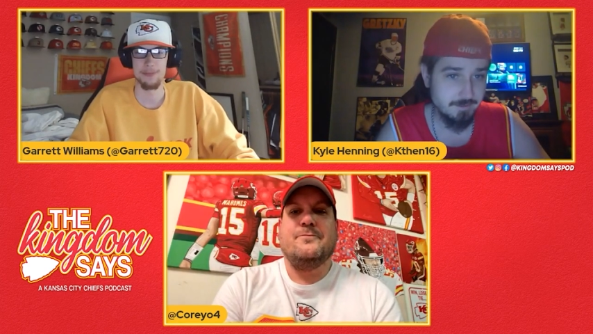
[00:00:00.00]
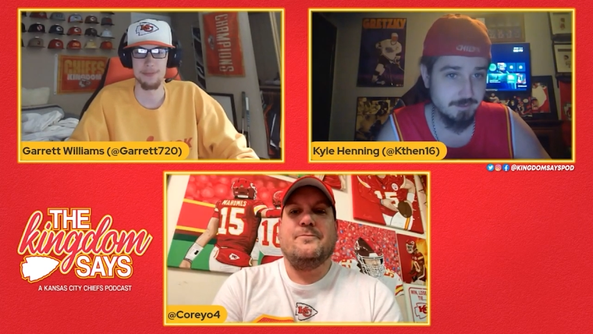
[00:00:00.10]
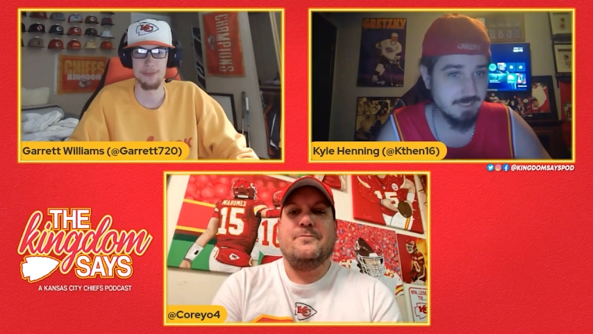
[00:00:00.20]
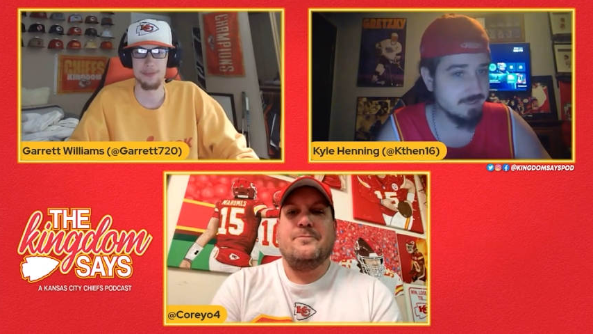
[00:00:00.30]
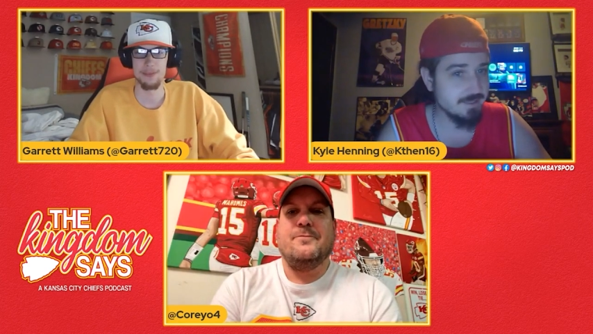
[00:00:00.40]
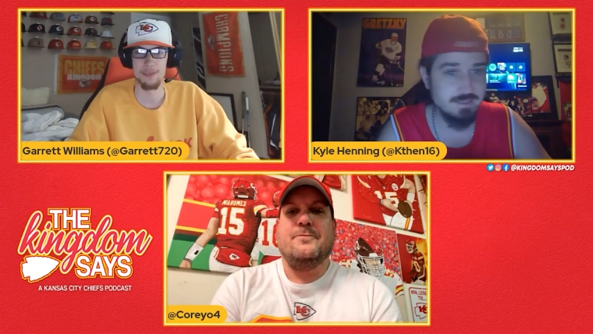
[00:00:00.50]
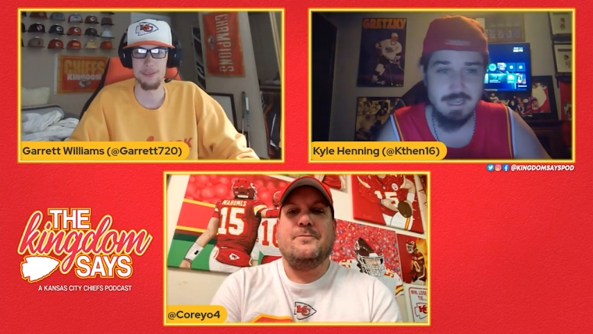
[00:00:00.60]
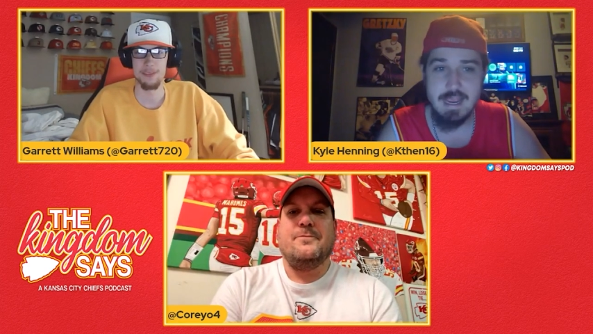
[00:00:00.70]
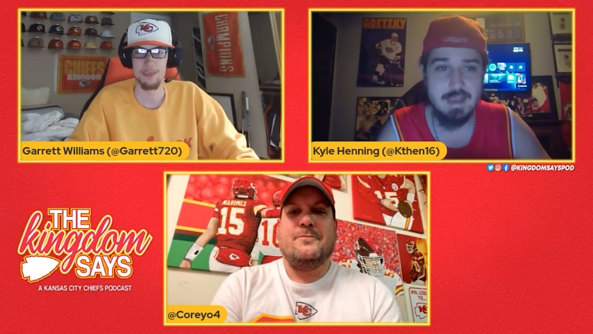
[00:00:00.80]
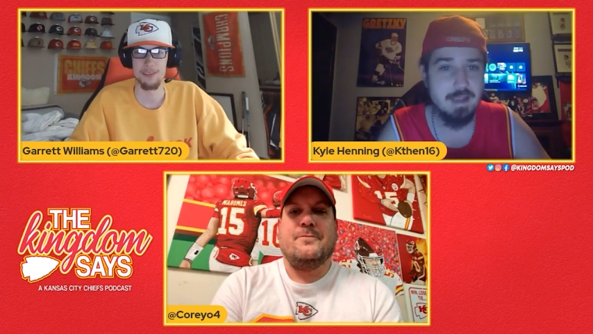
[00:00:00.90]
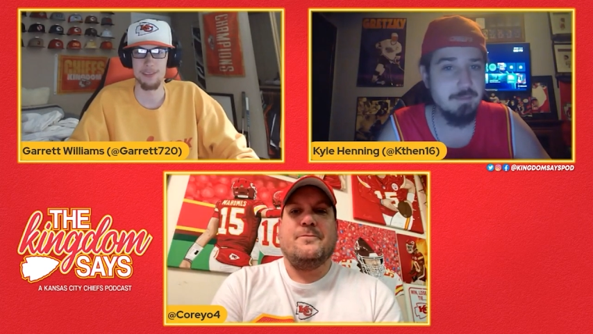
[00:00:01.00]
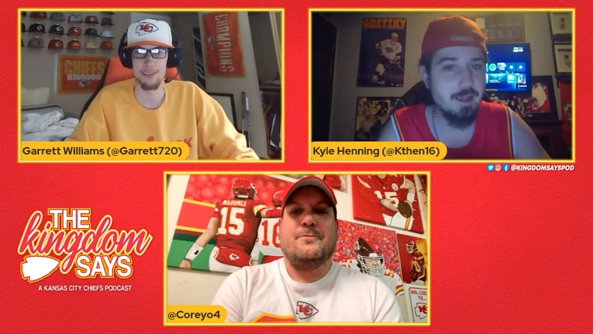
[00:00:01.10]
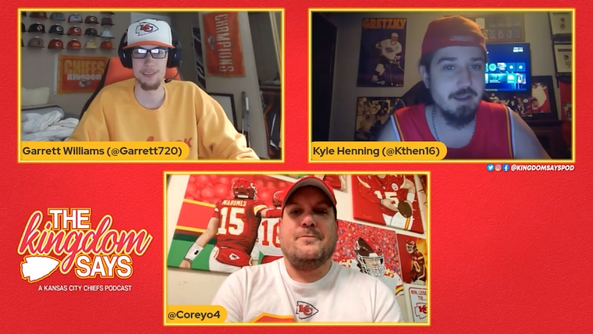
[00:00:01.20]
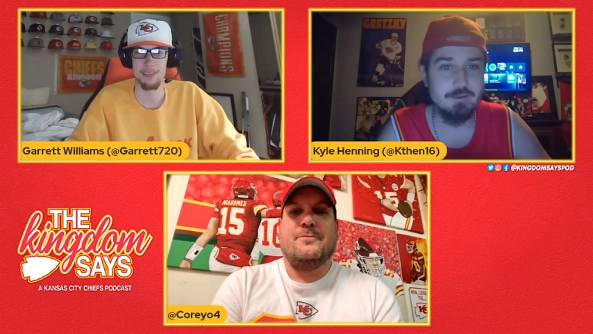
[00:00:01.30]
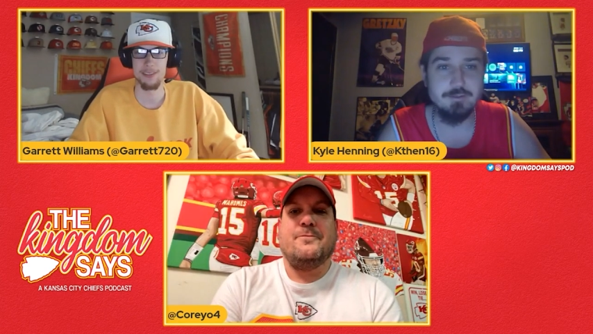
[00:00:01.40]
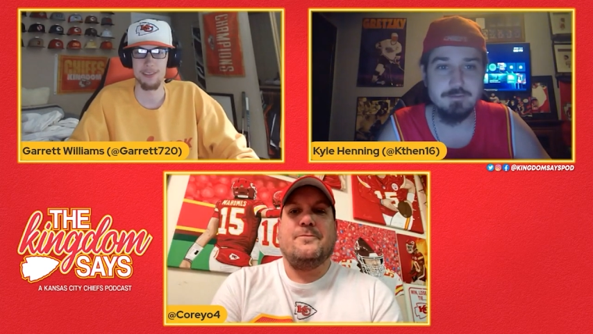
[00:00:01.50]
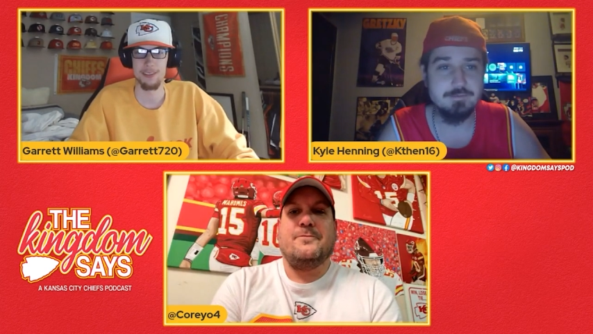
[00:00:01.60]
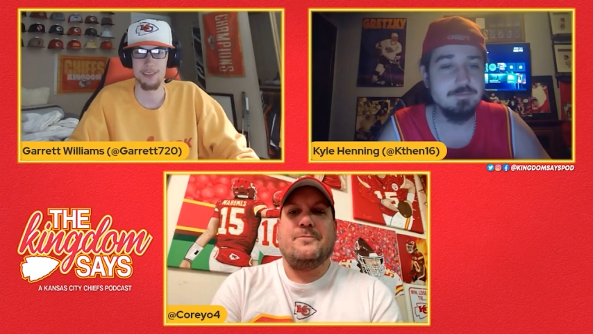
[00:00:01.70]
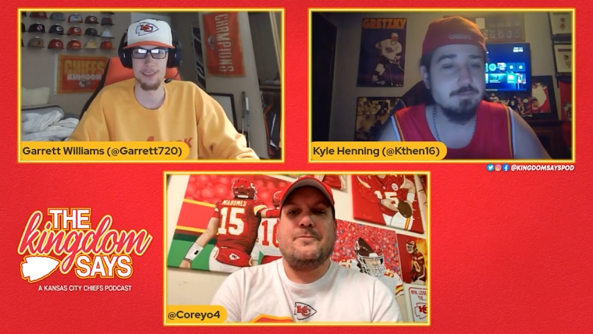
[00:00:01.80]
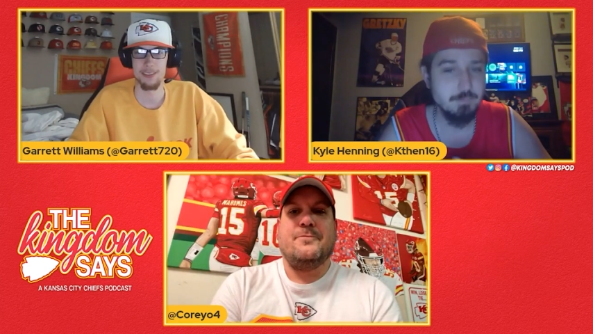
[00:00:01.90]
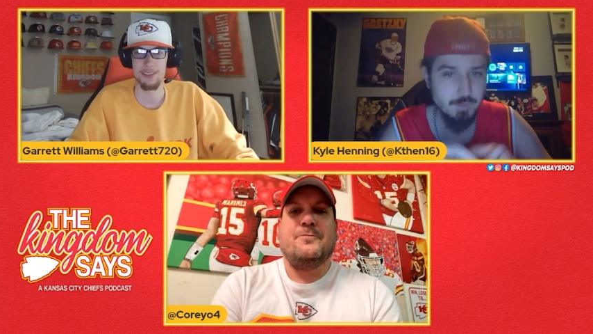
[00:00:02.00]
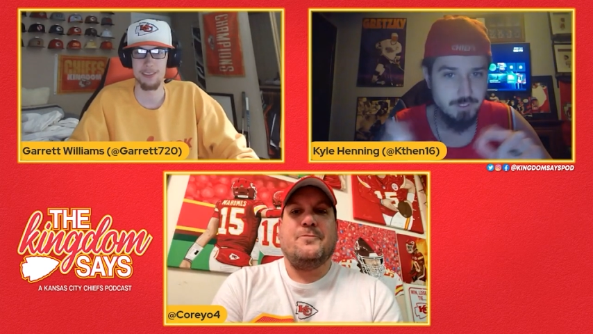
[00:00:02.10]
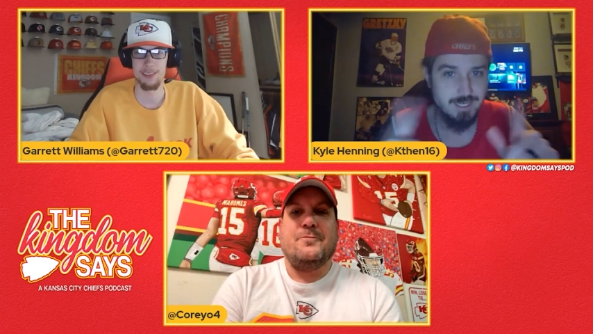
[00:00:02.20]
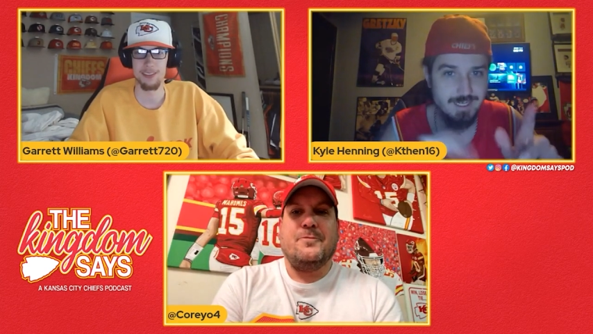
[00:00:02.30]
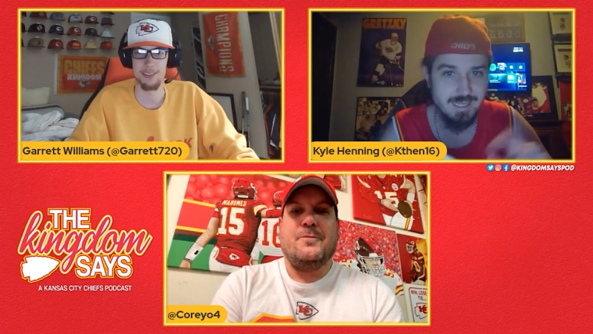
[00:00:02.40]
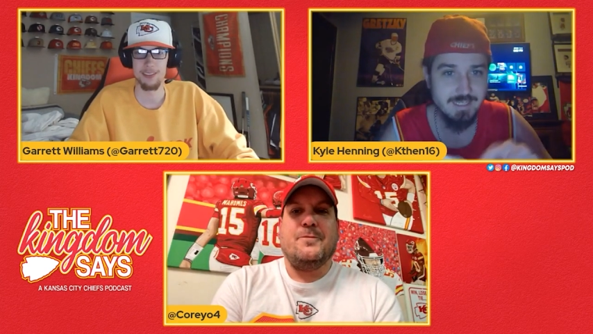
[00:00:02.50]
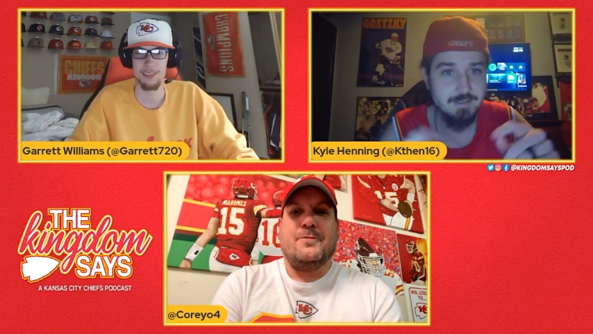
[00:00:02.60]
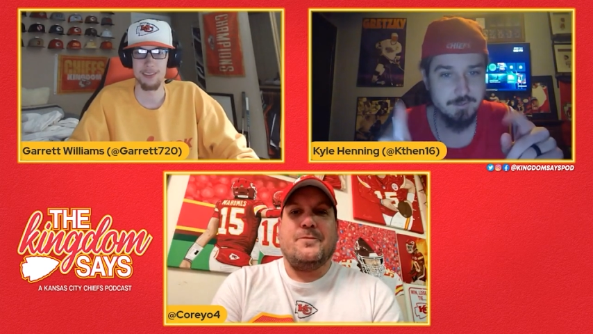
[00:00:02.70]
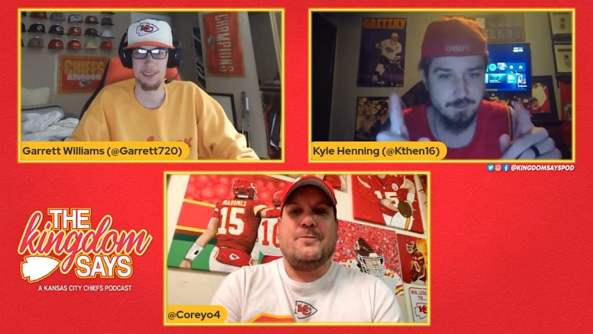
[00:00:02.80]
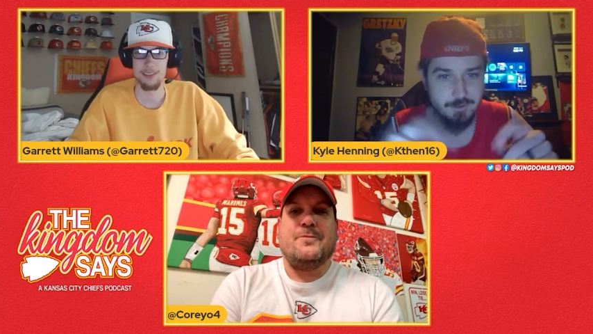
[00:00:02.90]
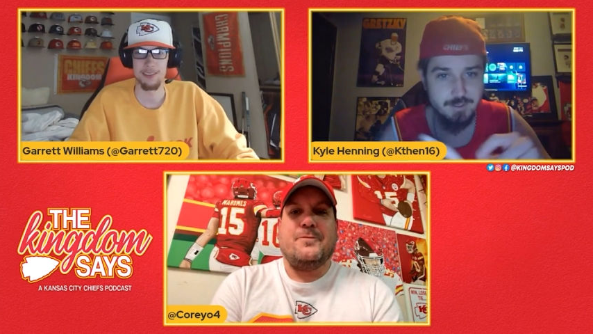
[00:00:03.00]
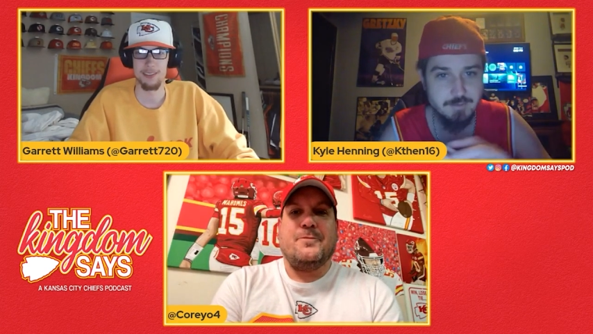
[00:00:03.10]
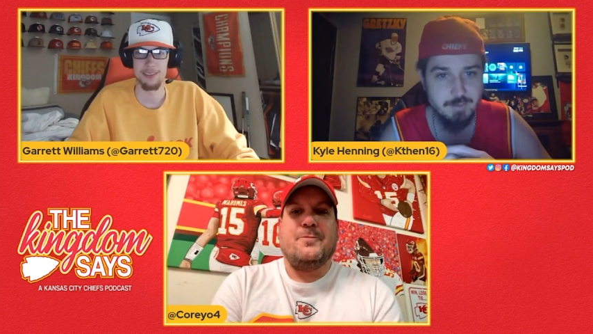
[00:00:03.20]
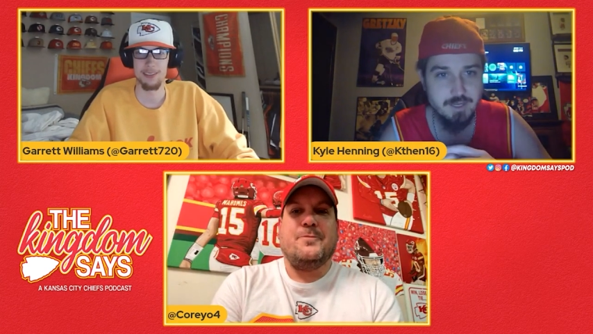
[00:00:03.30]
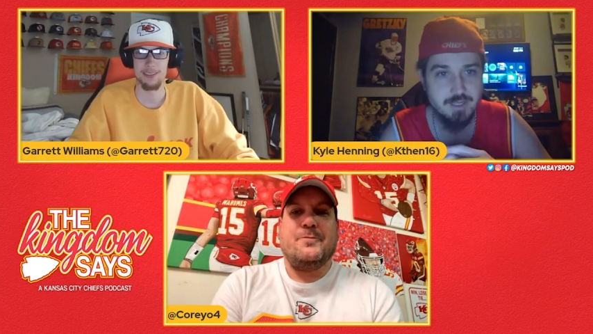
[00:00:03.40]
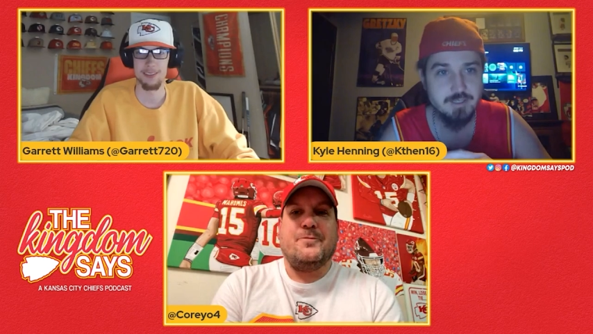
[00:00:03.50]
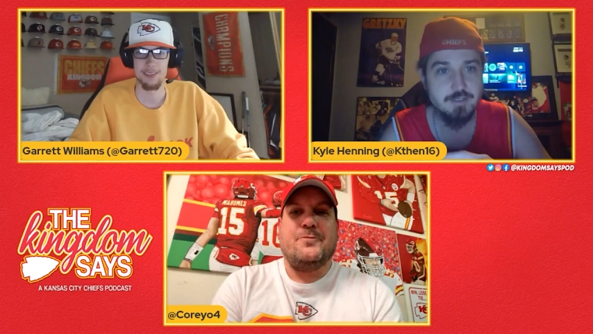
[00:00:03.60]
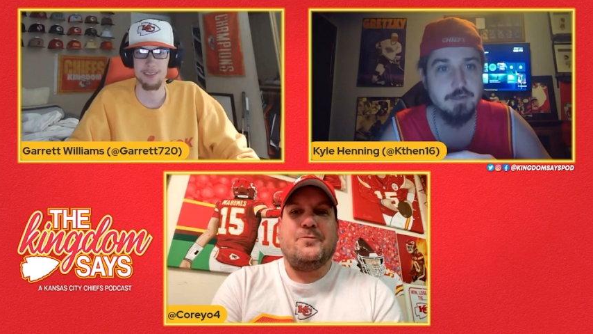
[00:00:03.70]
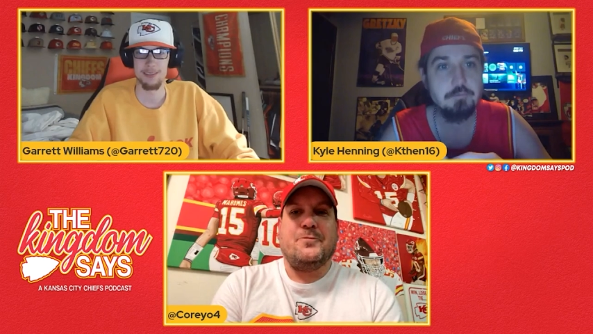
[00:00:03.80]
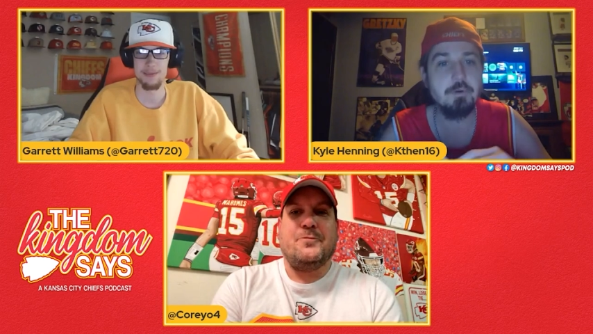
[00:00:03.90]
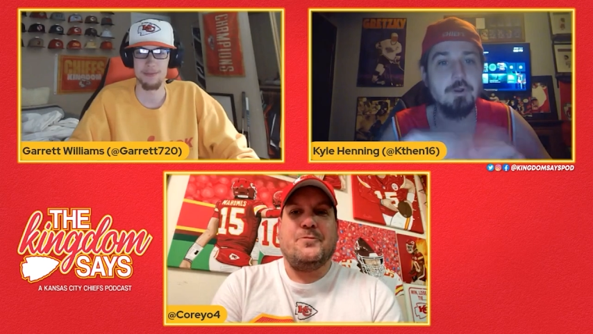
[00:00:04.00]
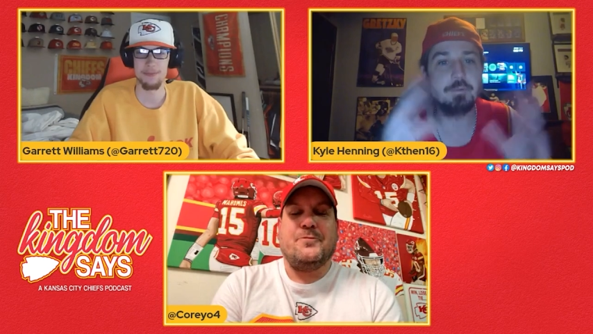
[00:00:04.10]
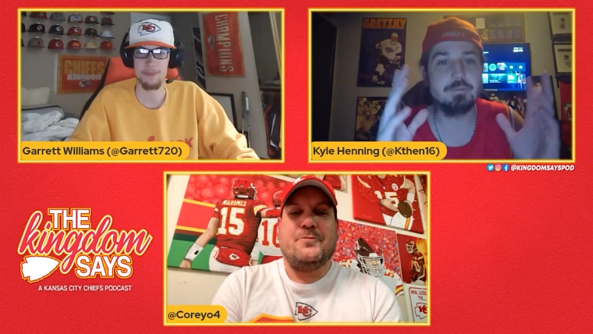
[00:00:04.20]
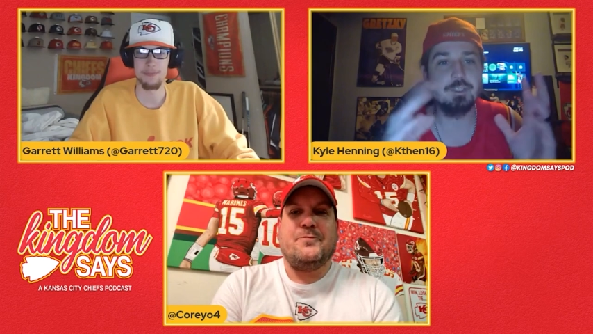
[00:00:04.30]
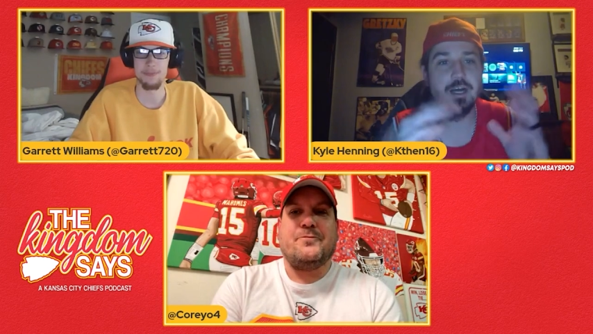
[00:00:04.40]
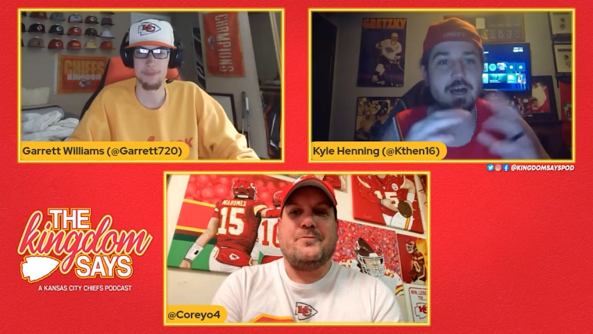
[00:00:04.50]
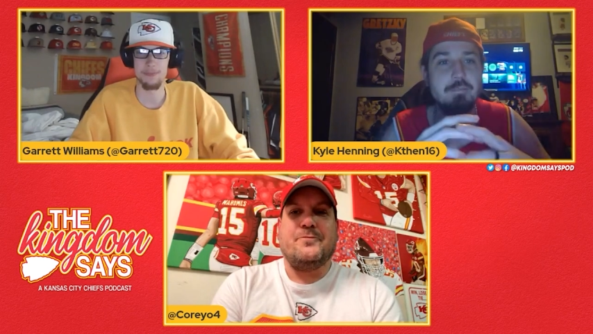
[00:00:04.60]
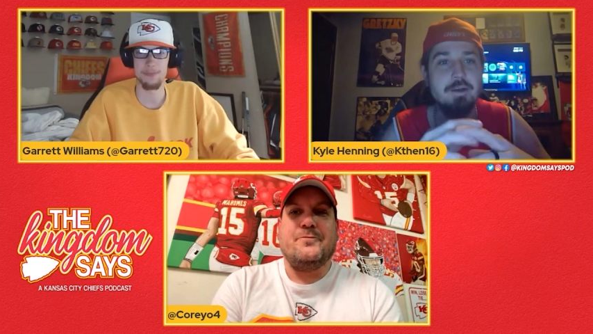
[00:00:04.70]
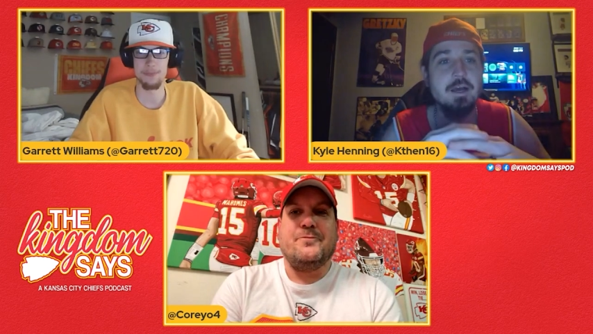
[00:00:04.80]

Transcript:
Speaker 1: That's the same handle. Put that in, go to his page, pull up the shop.